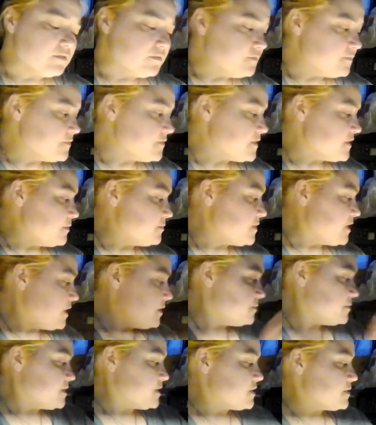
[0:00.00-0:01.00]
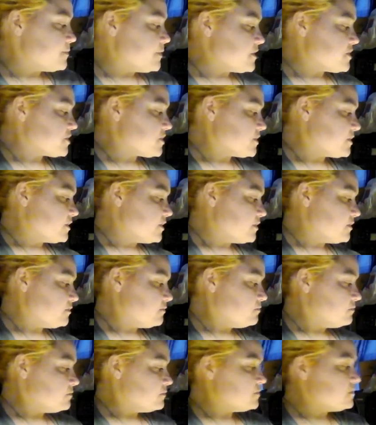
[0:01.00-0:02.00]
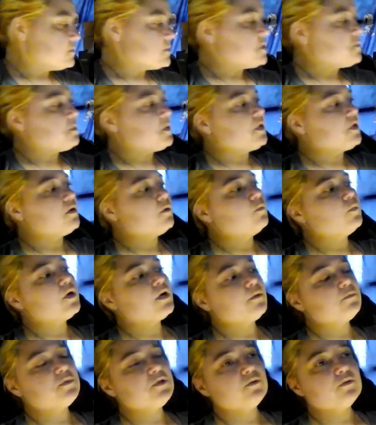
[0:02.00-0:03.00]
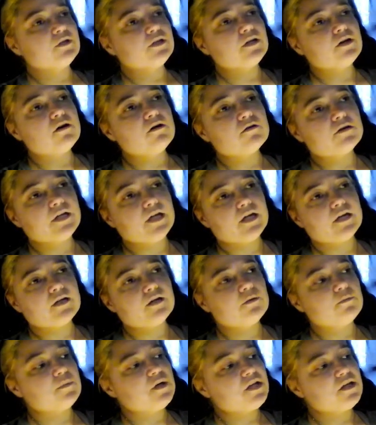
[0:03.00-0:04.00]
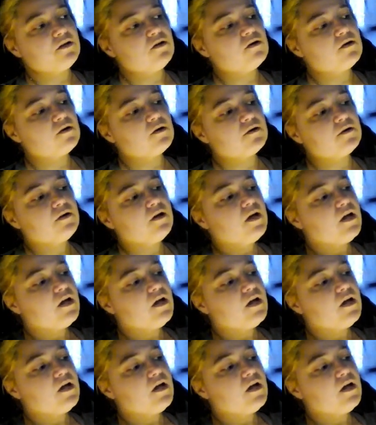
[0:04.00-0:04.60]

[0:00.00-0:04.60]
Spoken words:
Sometimes, especially depending on what I'm doing, I'll cake up my yarn,